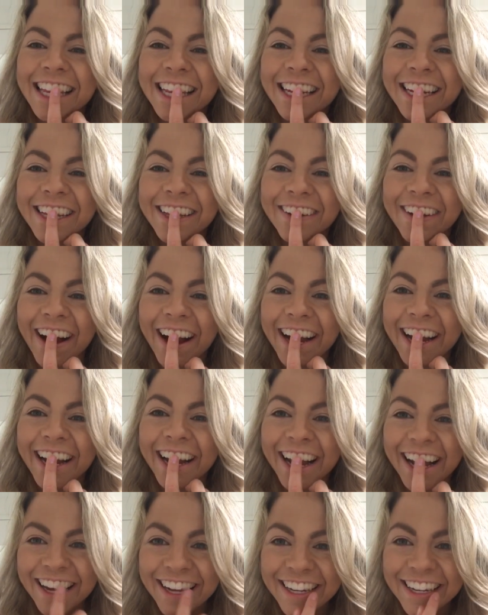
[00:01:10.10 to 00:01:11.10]
tooth right
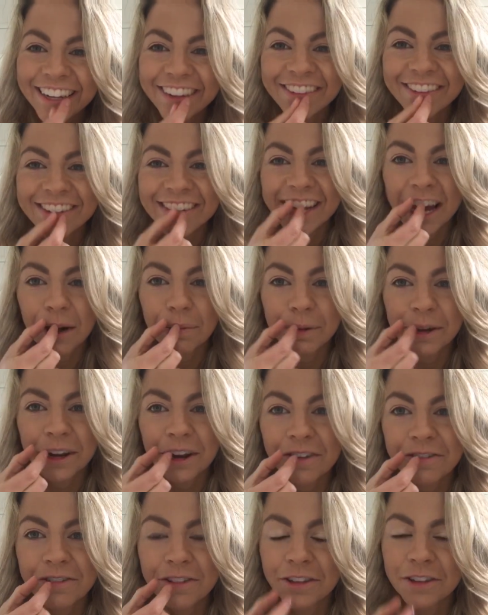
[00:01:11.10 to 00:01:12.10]
here was
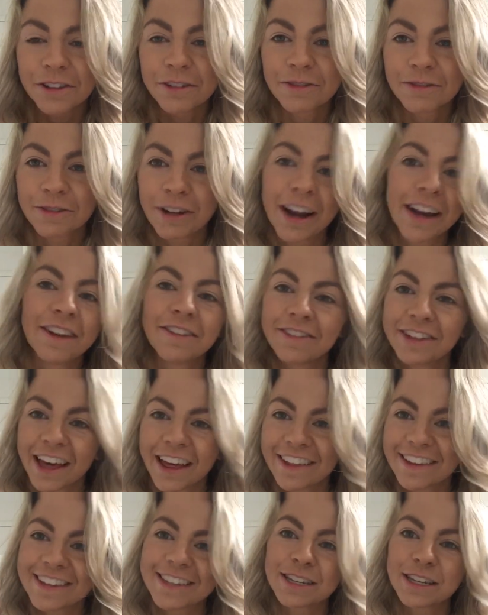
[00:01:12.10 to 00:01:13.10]
coming over the front of the
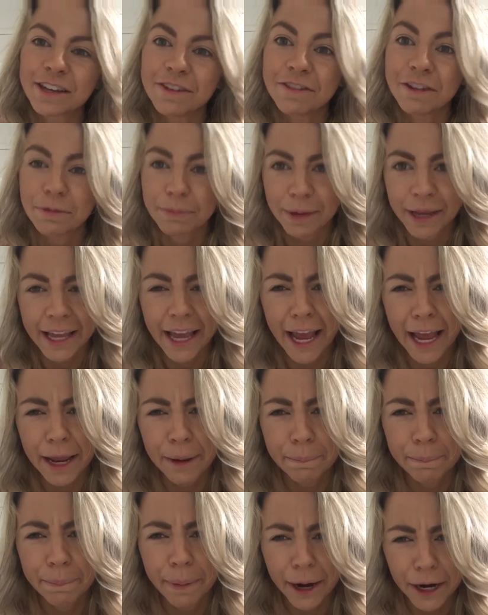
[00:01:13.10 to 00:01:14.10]
others, giving me
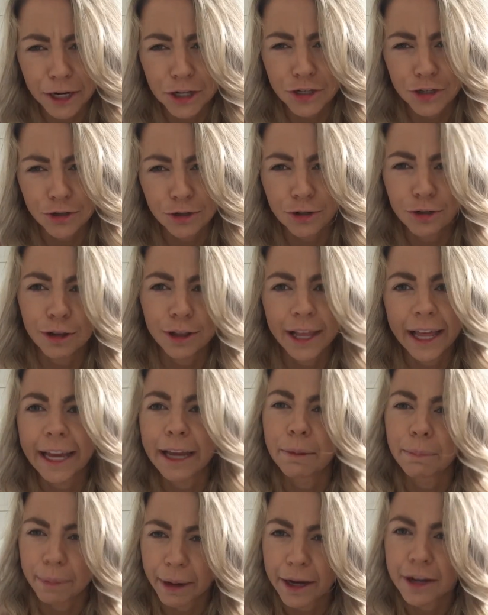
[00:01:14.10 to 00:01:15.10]
a buck tooth,
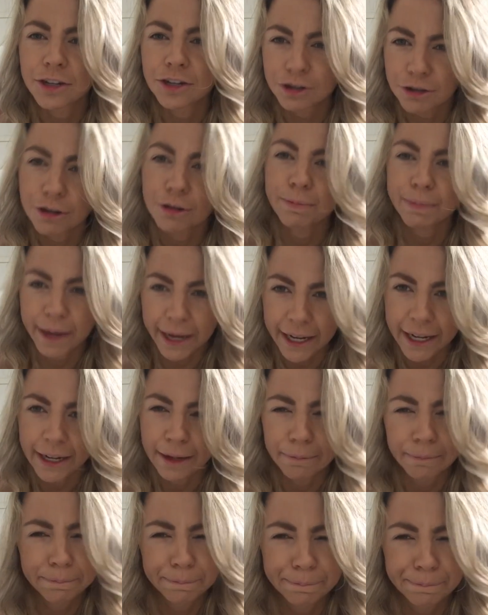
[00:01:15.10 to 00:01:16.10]
like a buck tooth Betty.
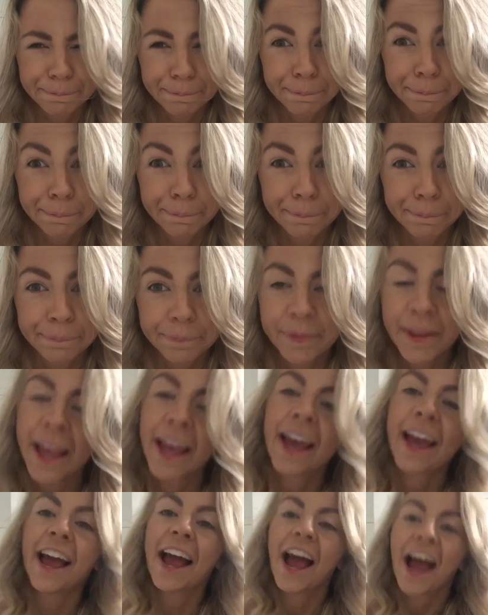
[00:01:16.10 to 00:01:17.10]

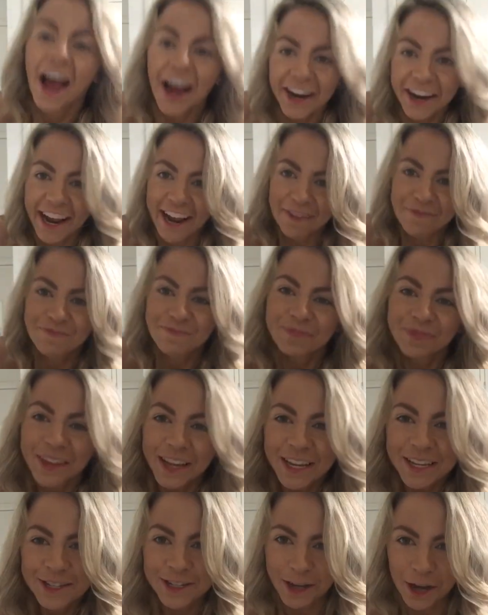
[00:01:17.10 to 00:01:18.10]
Okay,
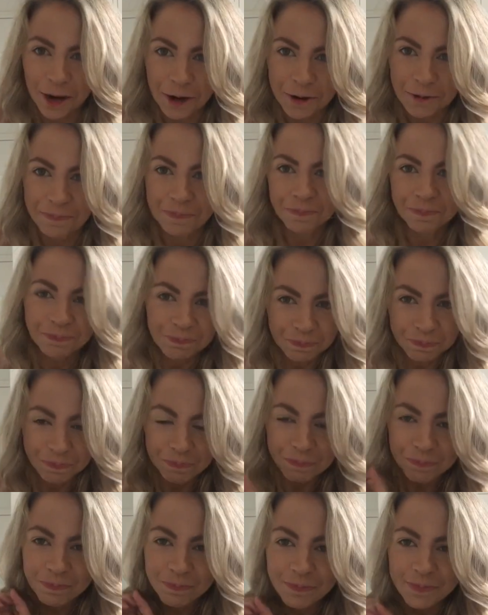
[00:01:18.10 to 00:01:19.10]
so
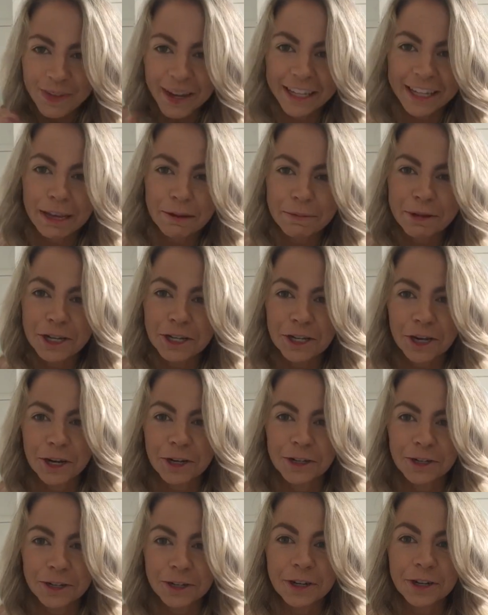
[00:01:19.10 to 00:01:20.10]
let me show
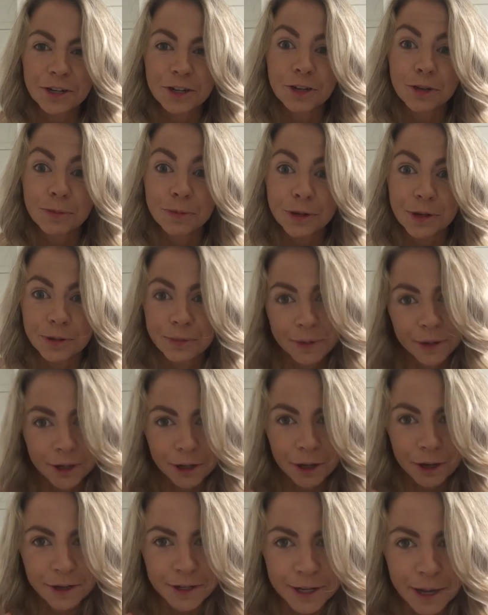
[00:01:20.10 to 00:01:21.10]
you a super duper
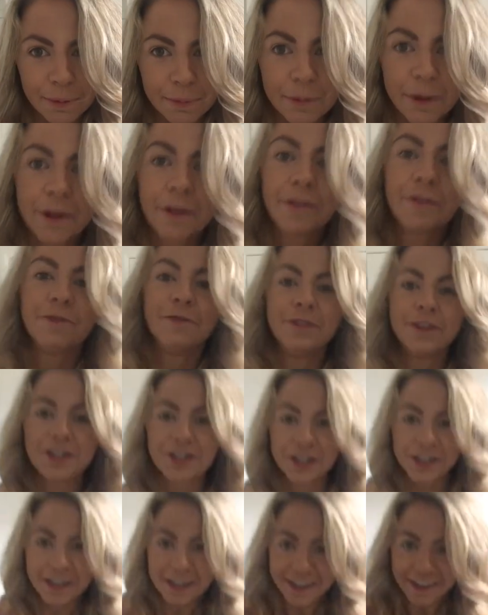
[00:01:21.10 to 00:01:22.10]
close up
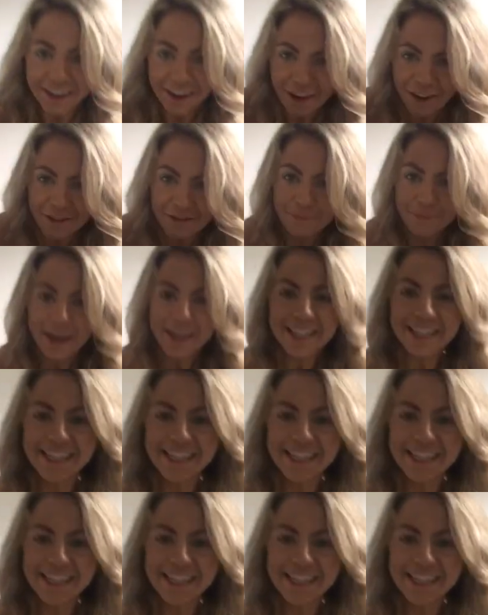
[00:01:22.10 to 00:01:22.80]
vision of my